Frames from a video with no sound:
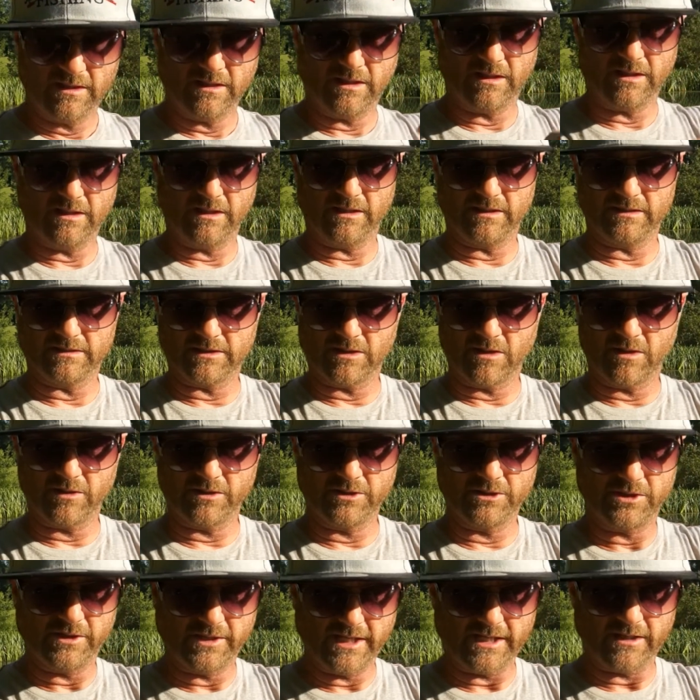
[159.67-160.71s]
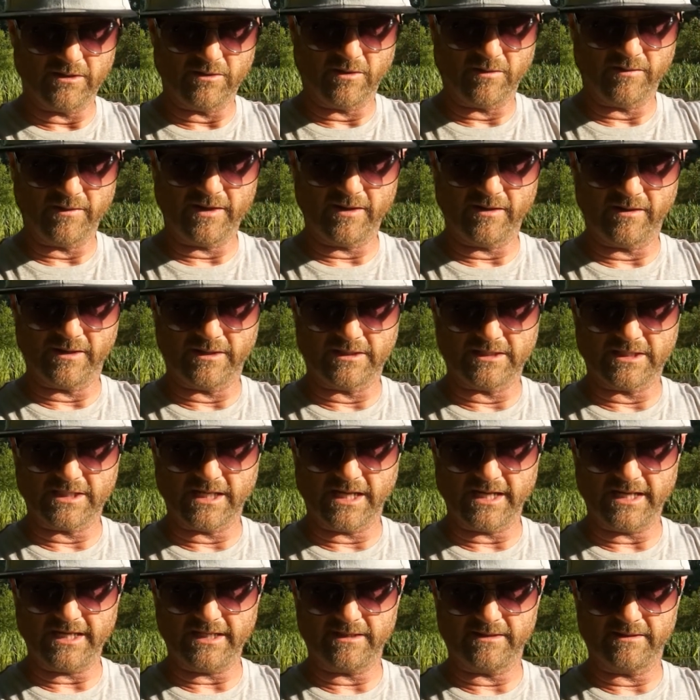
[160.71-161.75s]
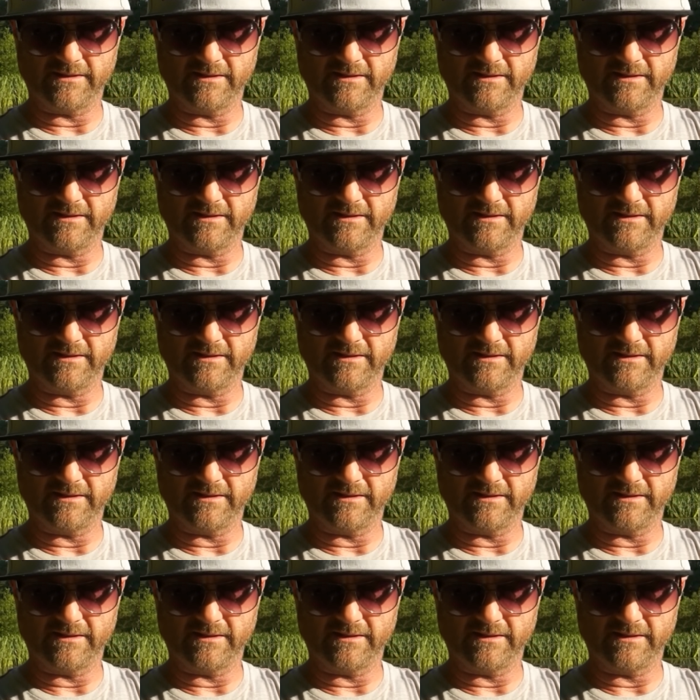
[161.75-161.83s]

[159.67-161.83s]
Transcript: as long as you get it on there and it's tight.